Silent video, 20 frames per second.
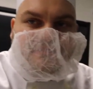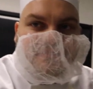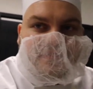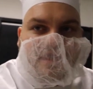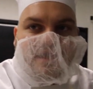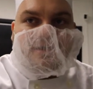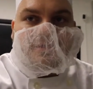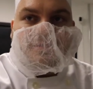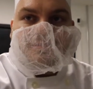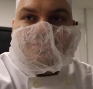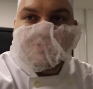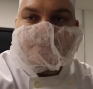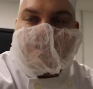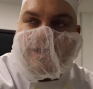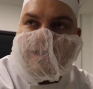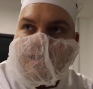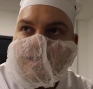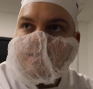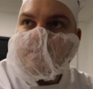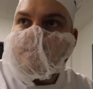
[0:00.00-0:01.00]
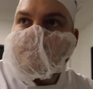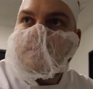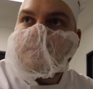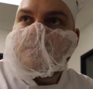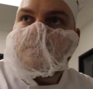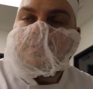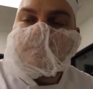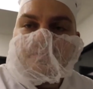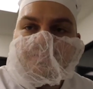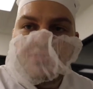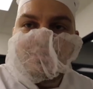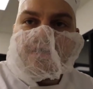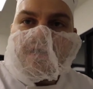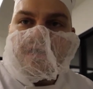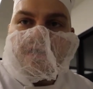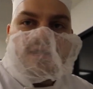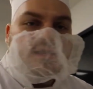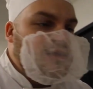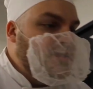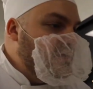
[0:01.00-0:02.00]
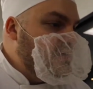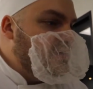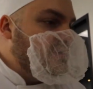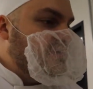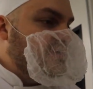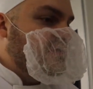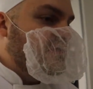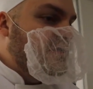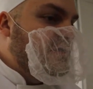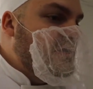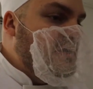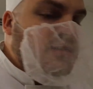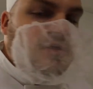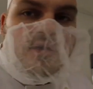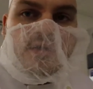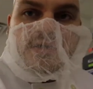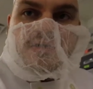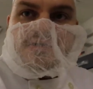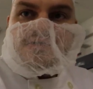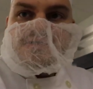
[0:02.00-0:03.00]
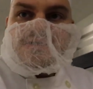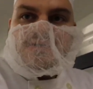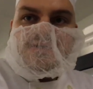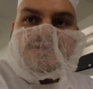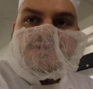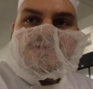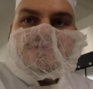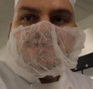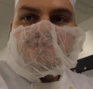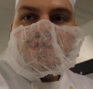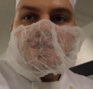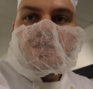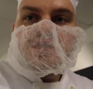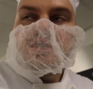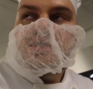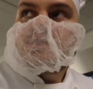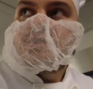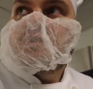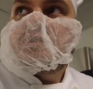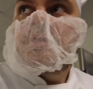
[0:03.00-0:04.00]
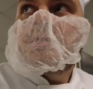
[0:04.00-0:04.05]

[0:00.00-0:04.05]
now the plan. The plan is to start